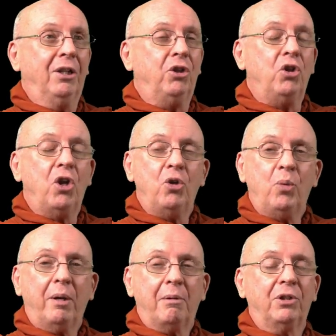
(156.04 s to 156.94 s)
know
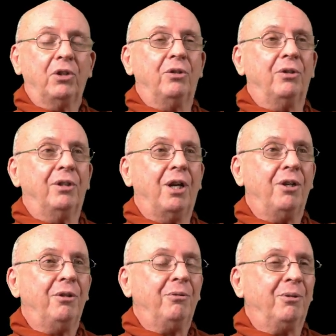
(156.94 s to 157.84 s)
where I was going to
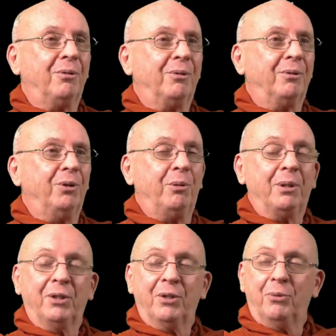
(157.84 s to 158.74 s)
go or who I
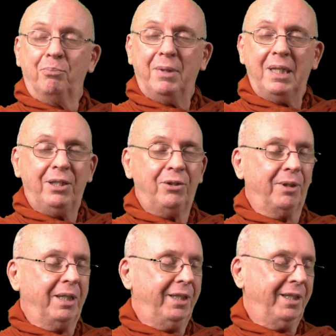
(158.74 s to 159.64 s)
was going to meet
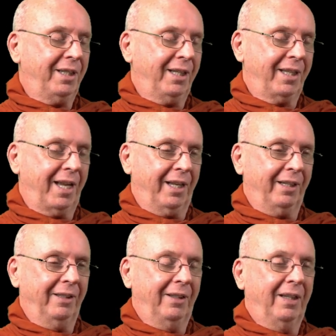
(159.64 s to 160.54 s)
or anything like
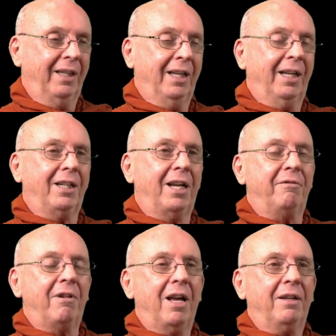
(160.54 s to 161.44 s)
that. And I
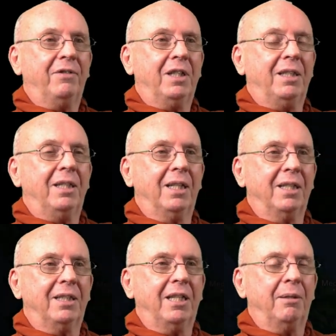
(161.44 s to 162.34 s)
arrived in
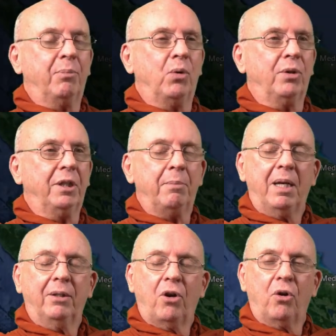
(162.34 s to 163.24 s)
uh, Singapore in
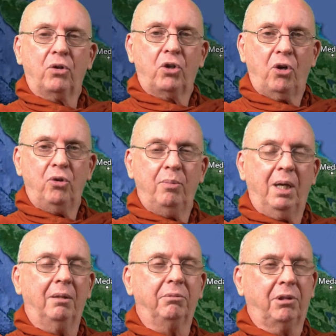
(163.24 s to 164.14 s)
about
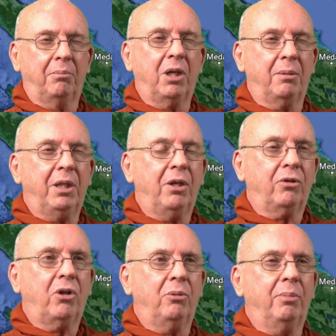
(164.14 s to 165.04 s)
October, sometime in
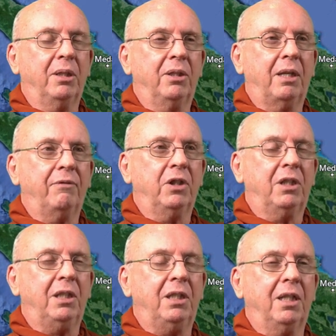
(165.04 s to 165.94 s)
October
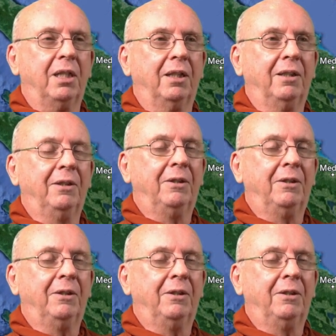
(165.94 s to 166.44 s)
70, uh,